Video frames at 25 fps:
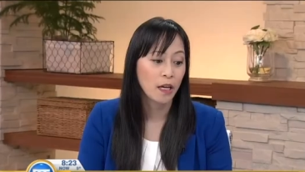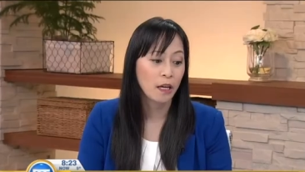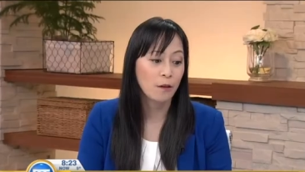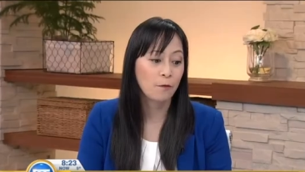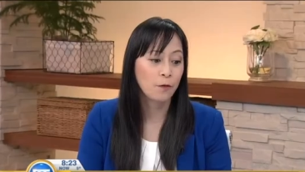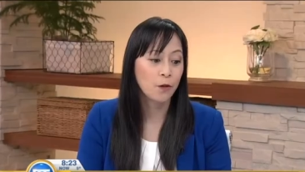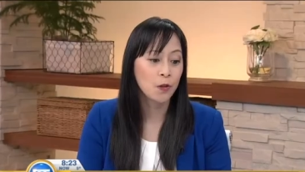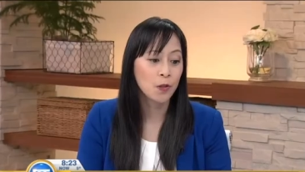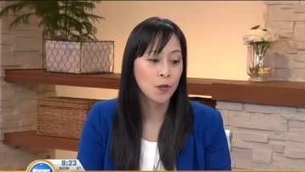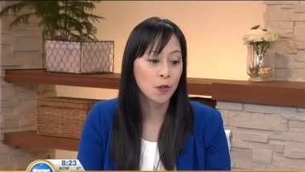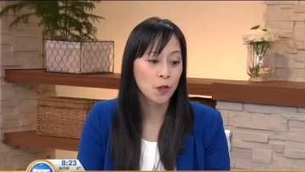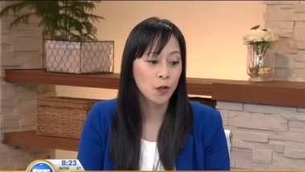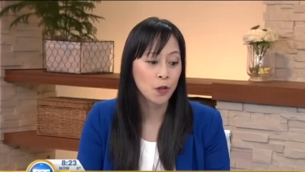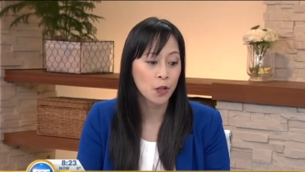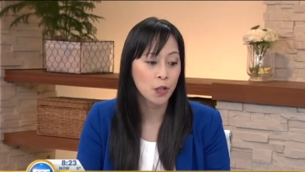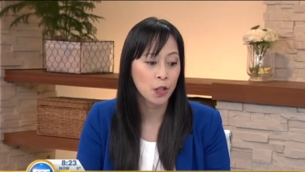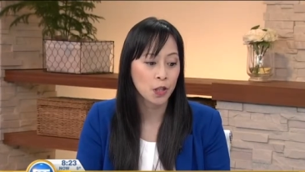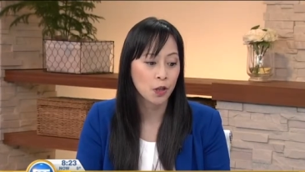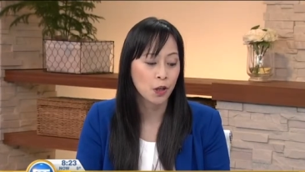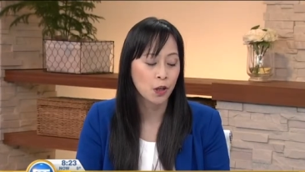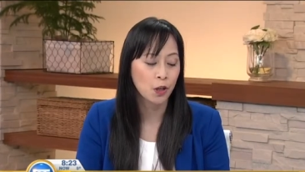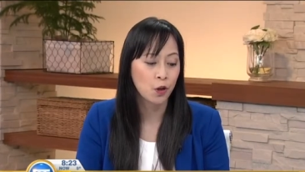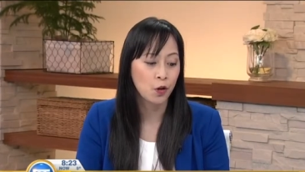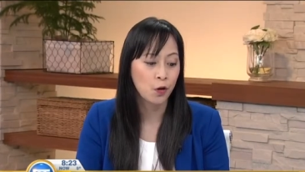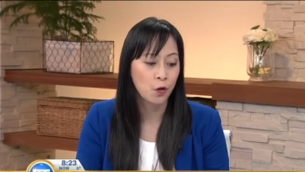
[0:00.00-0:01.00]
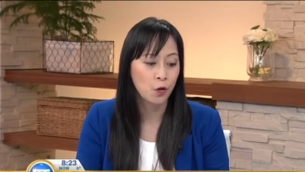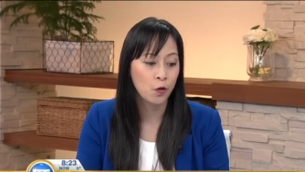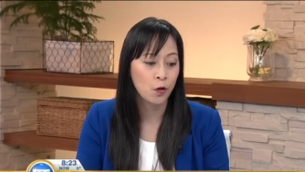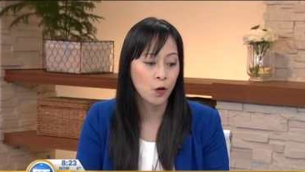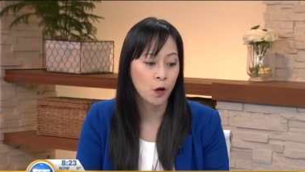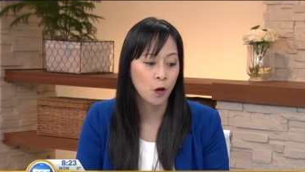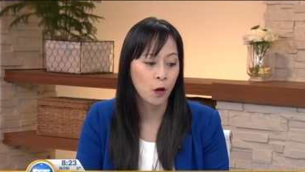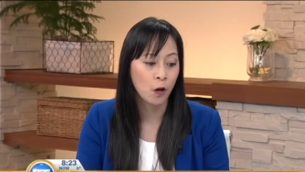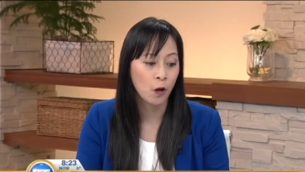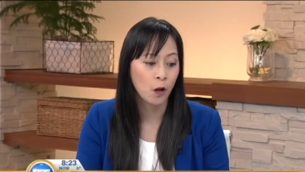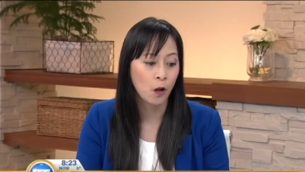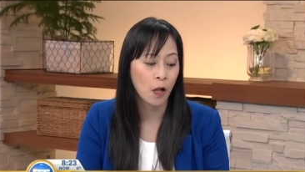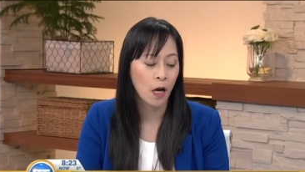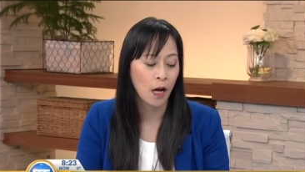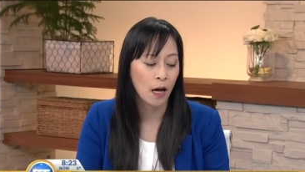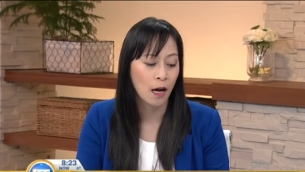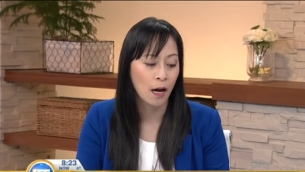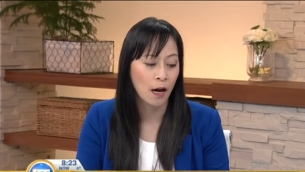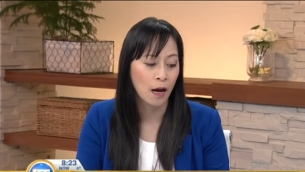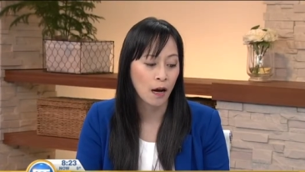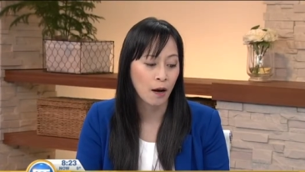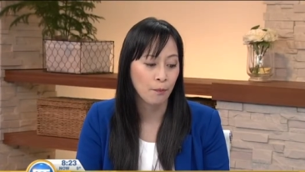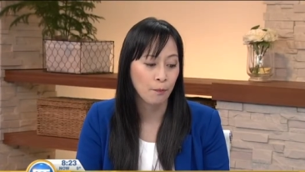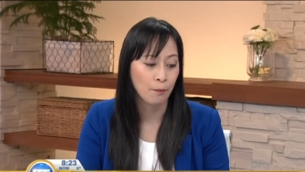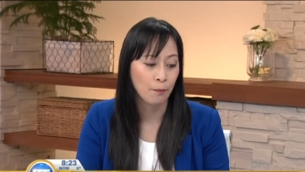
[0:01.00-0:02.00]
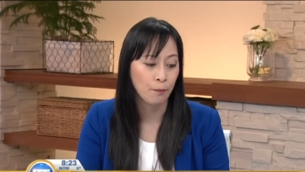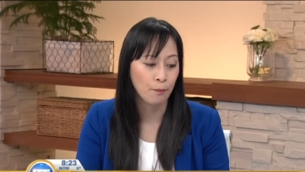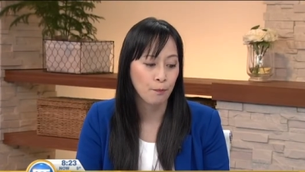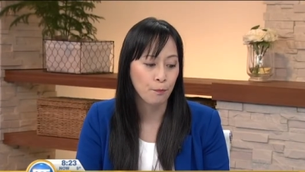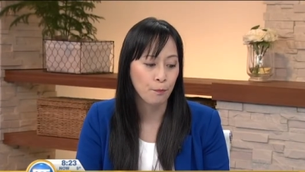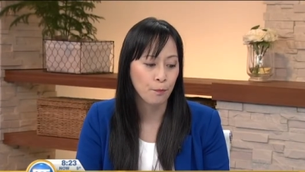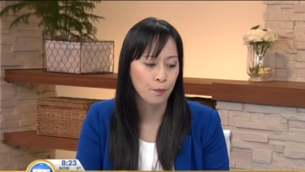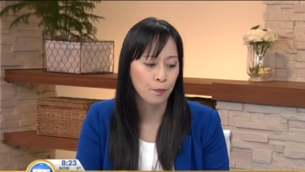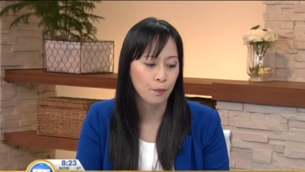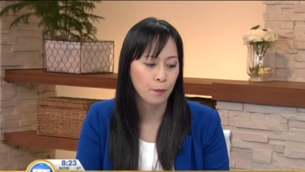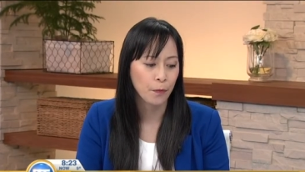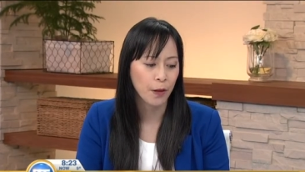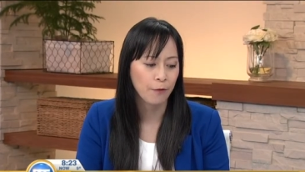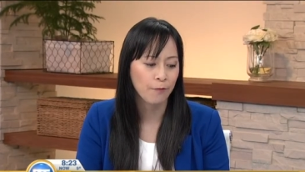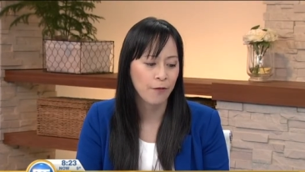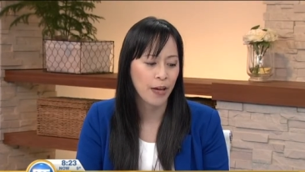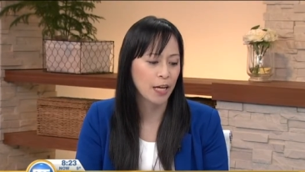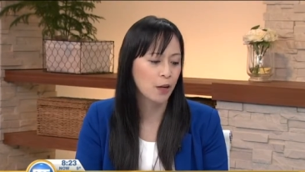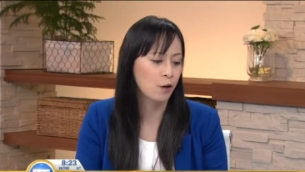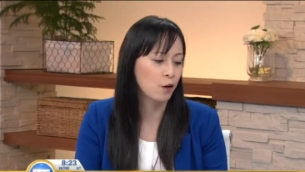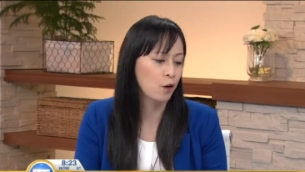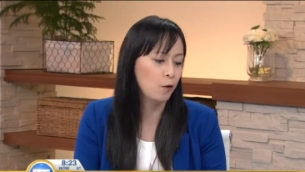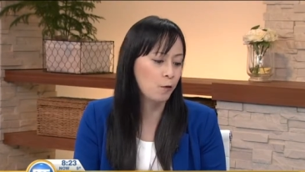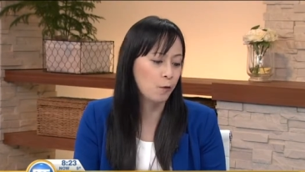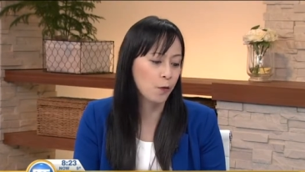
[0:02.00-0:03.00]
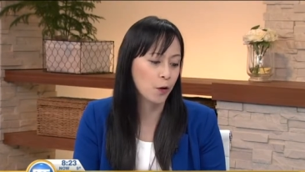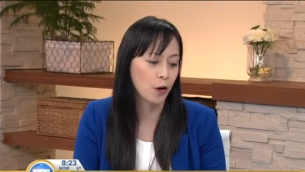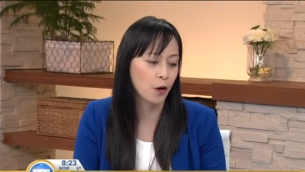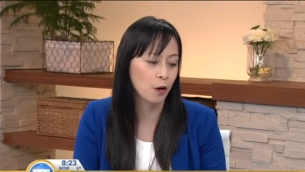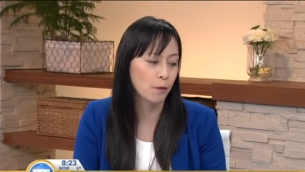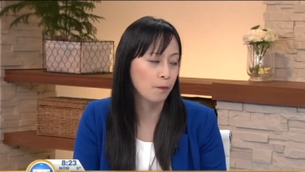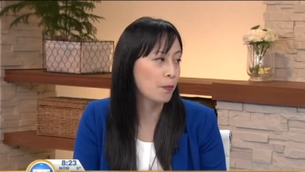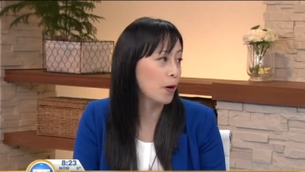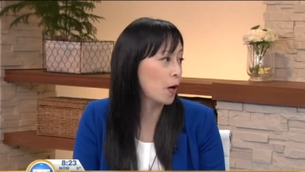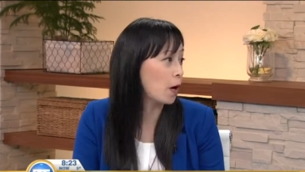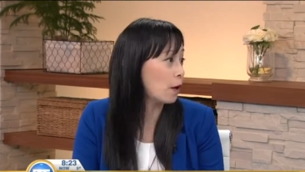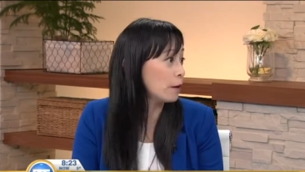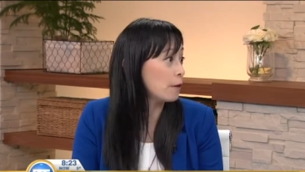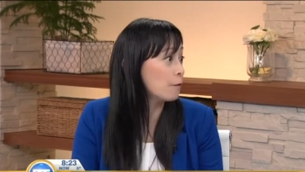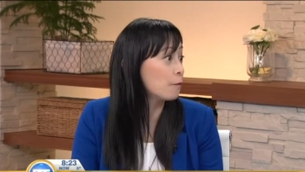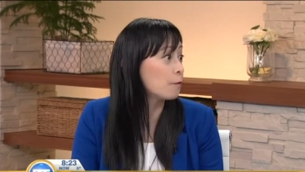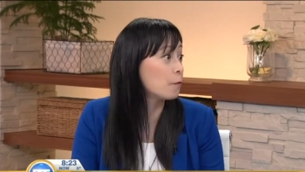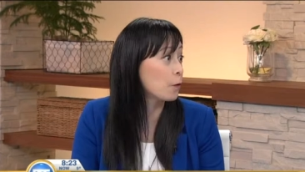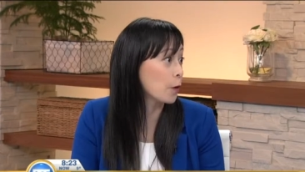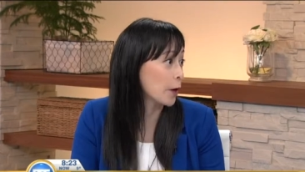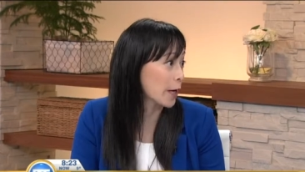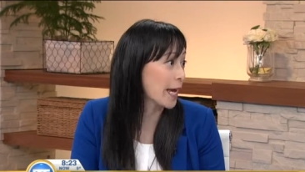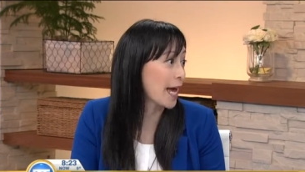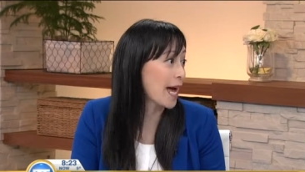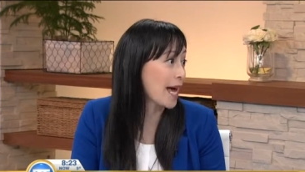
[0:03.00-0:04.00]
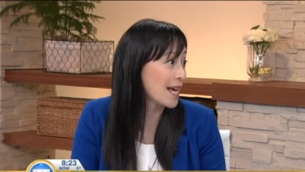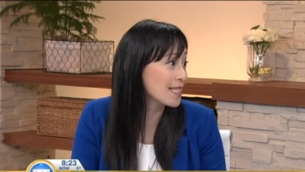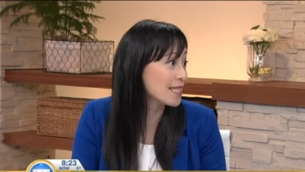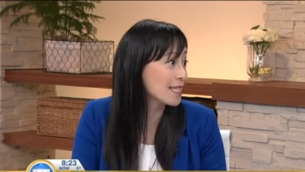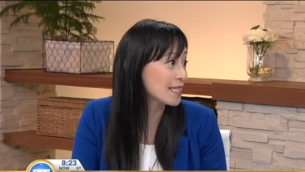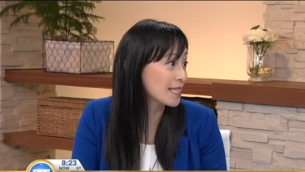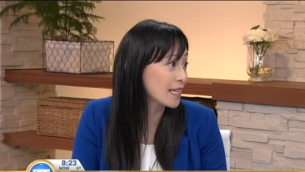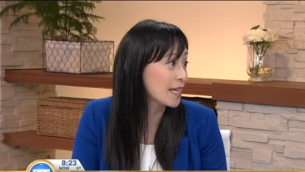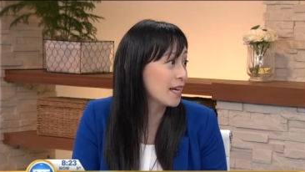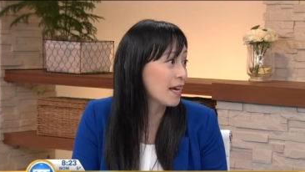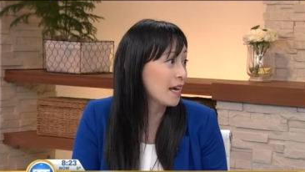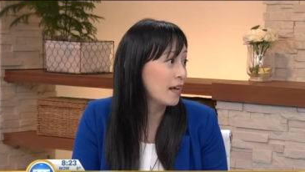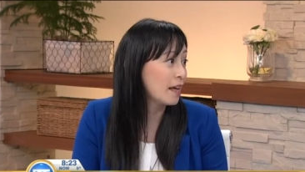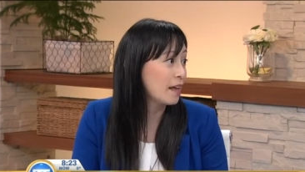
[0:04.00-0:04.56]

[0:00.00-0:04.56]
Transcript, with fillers: if you search Google, um, Vancouver pollen forecast.